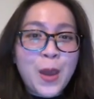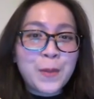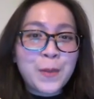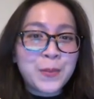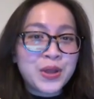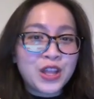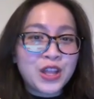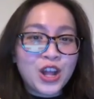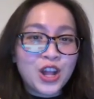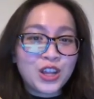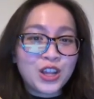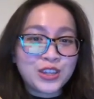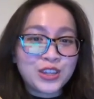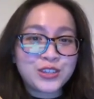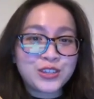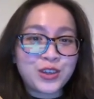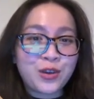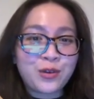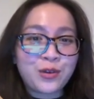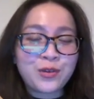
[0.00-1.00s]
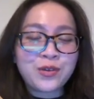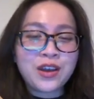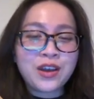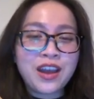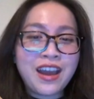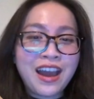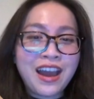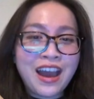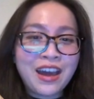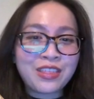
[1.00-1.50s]
but also
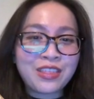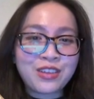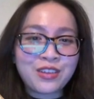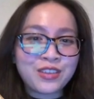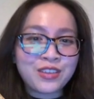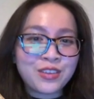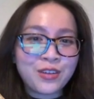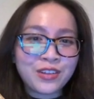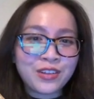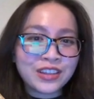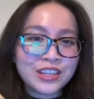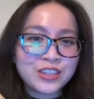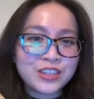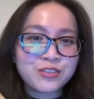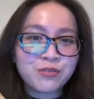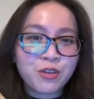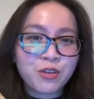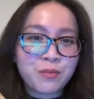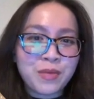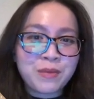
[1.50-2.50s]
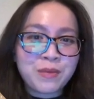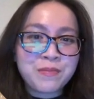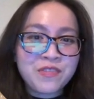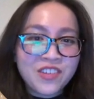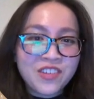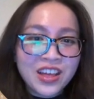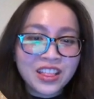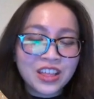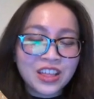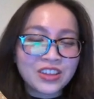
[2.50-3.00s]
other knowledge from my
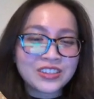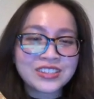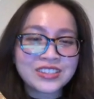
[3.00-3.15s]
fellows.